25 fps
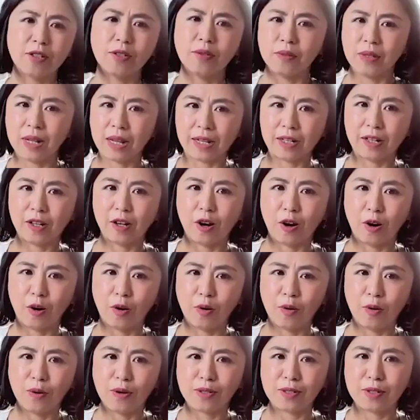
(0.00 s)
to let
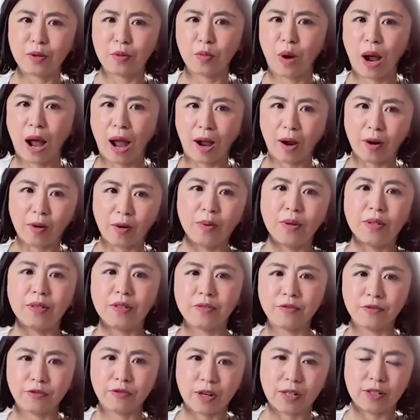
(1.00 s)
go is how we
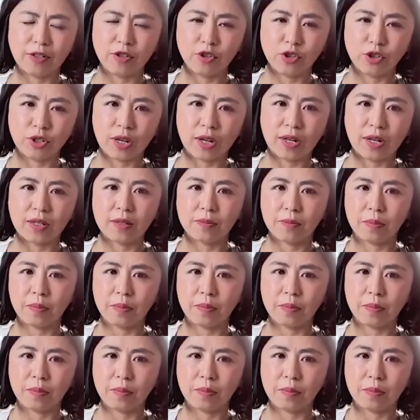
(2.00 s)
differentiate